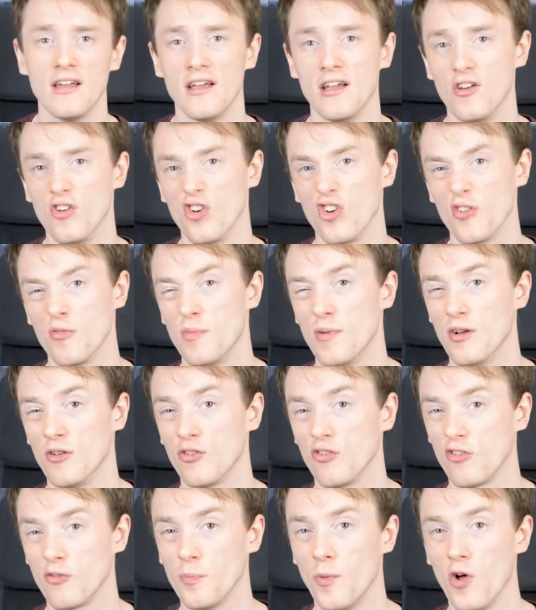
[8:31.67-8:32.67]
in order to be able
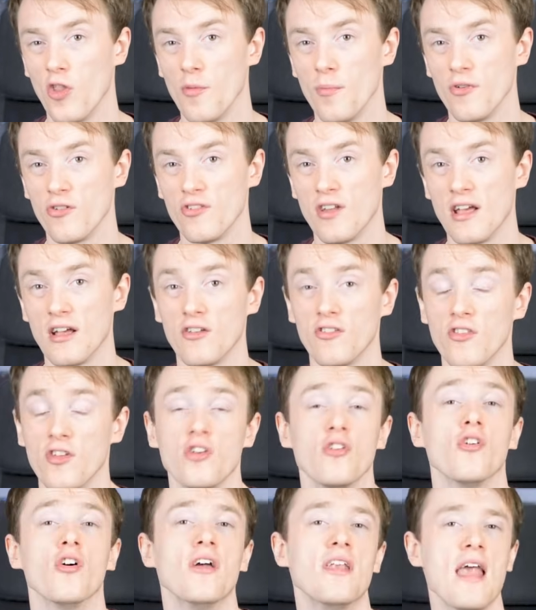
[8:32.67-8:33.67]
to spot the mistakes that
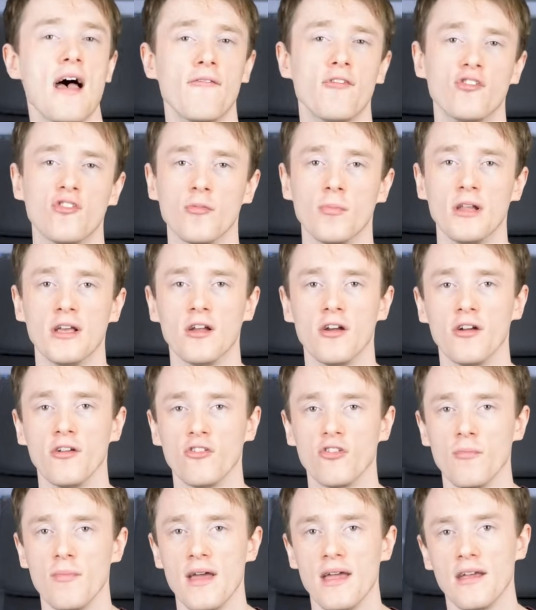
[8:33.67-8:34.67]
you're inevitably going
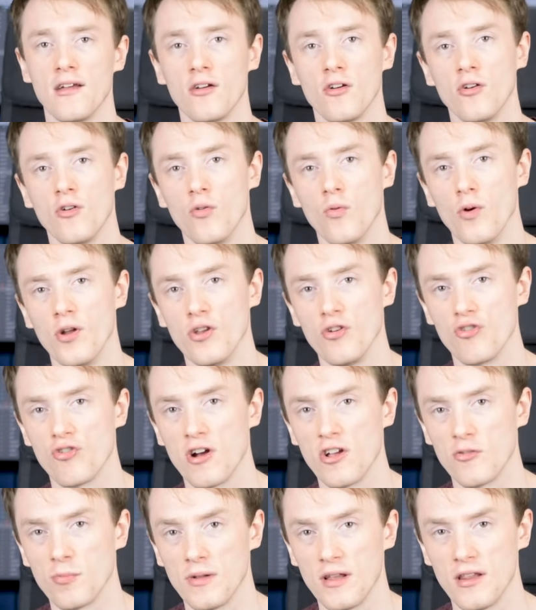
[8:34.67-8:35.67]
to make when you
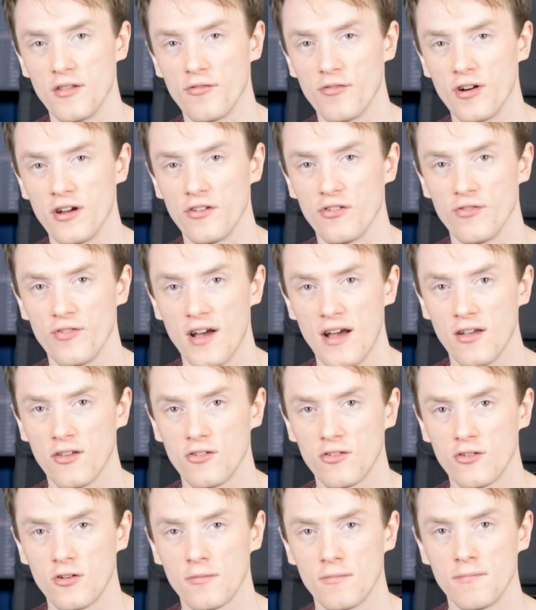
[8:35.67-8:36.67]
try to play the phrase
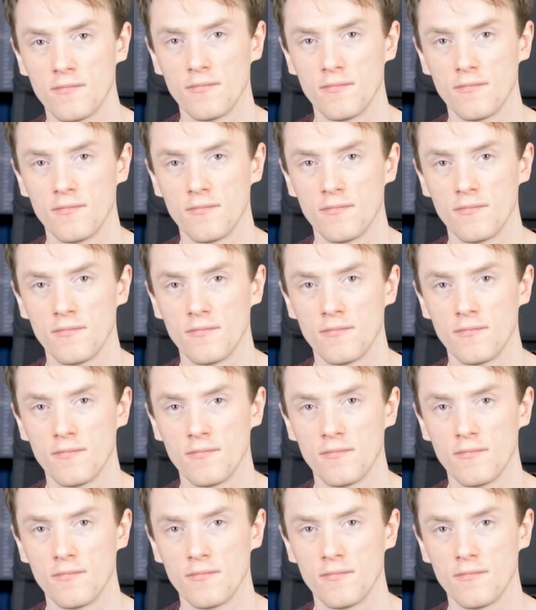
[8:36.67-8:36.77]
fast.